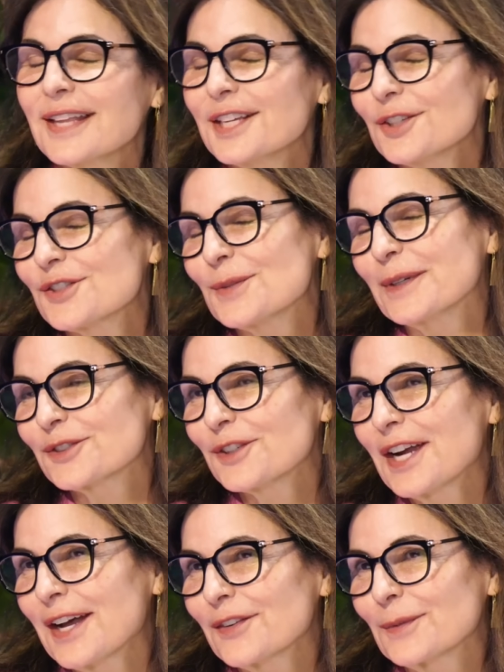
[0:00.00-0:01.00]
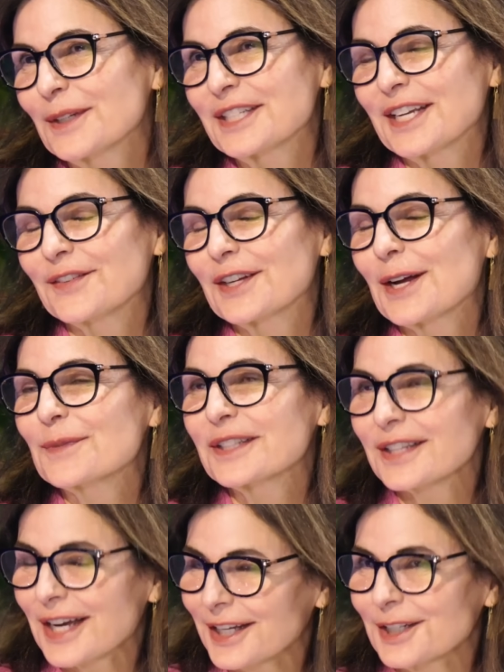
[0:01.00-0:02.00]
Thank you so much for having me, David. I'm
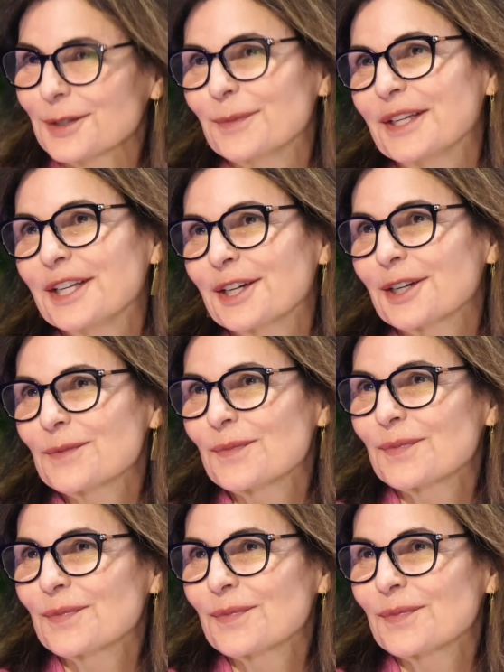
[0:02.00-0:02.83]
delighted to be here.